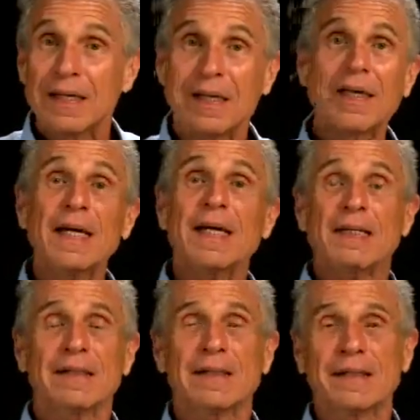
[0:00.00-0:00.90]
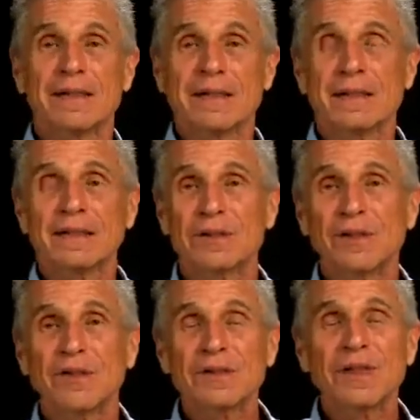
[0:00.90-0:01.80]
The king, let's
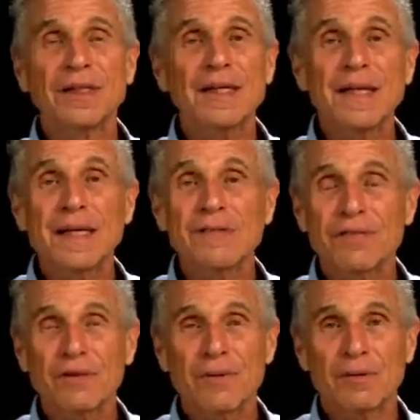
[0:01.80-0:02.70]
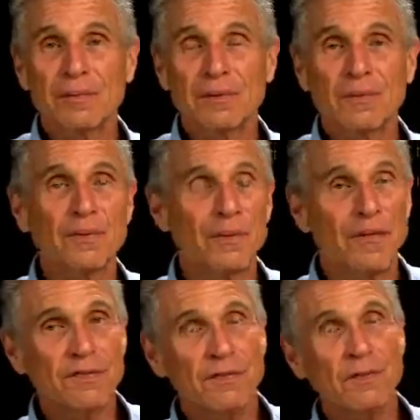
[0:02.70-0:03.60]
go to the king for a moment. We
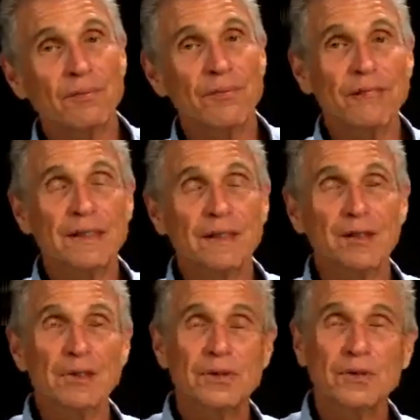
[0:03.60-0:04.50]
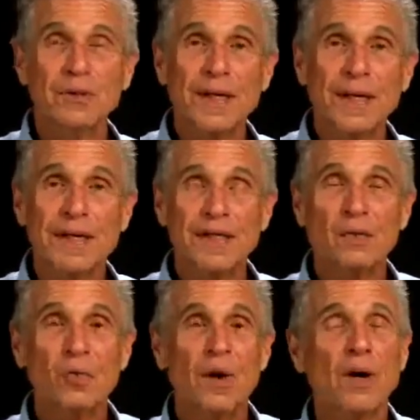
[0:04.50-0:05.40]
went from the princess to the queen. The
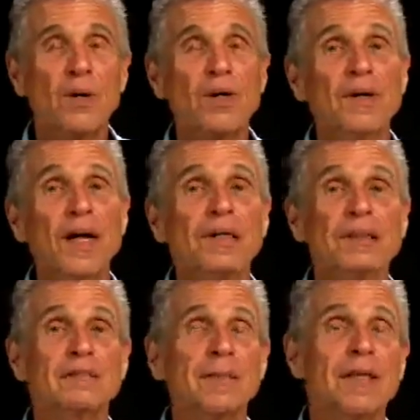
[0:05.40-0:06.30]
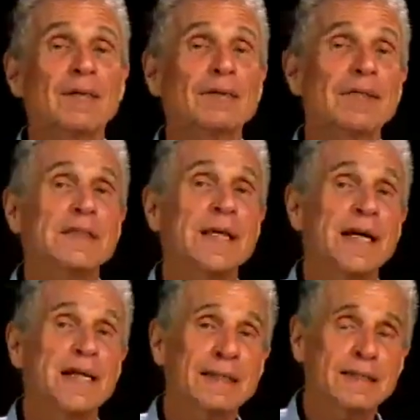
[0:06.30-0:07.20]
warrior has to become the
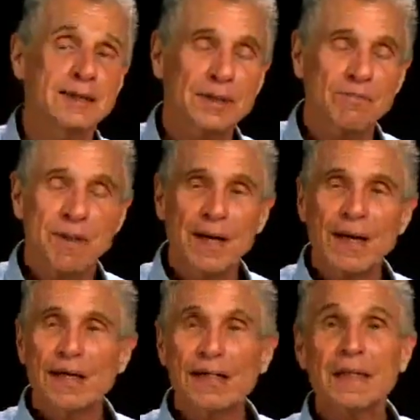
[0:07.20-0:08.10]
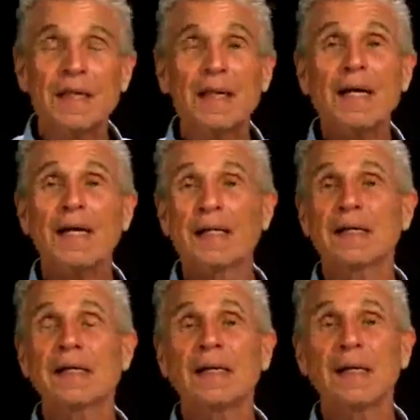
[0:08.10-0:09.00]
sage. The
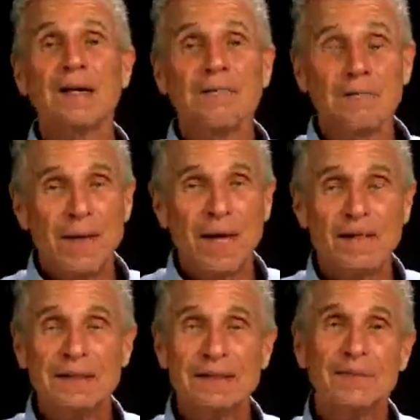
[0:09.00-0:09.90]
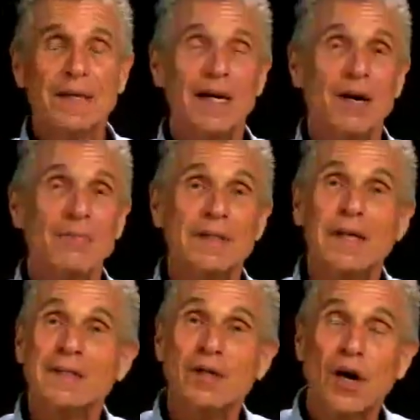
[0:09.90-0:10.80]
king has to become
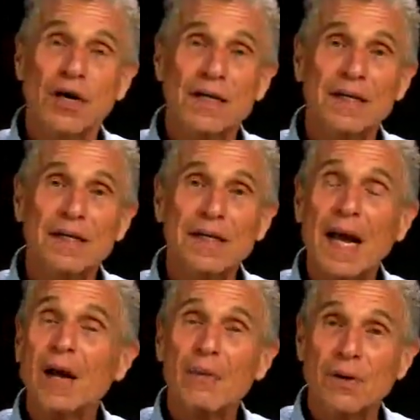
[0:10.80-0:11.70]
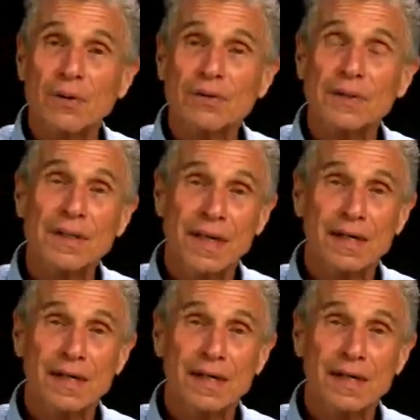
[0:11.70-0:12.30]
that card in the tarot, in the